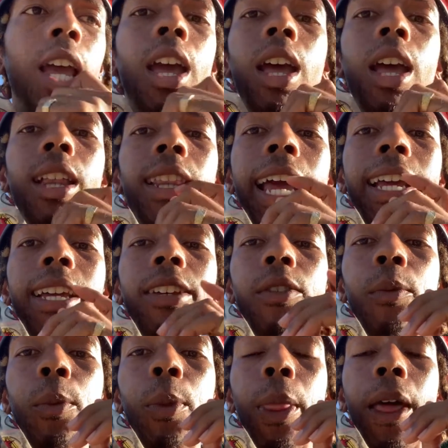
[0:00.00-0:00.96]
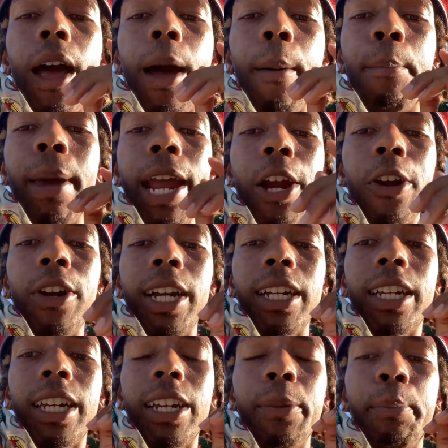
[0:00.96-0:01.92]
like a
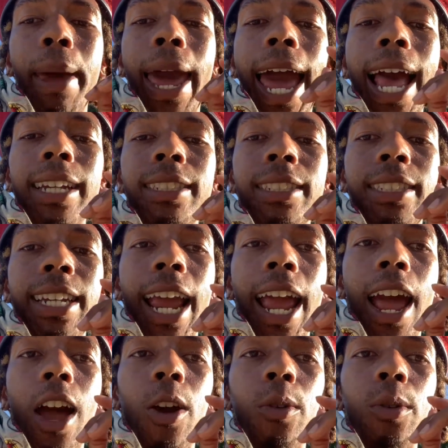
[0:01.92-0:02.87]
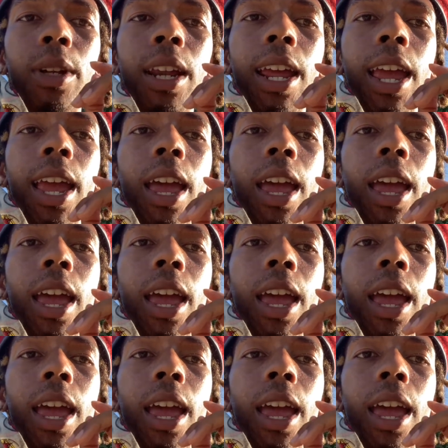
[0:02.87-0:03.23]
parent could pass down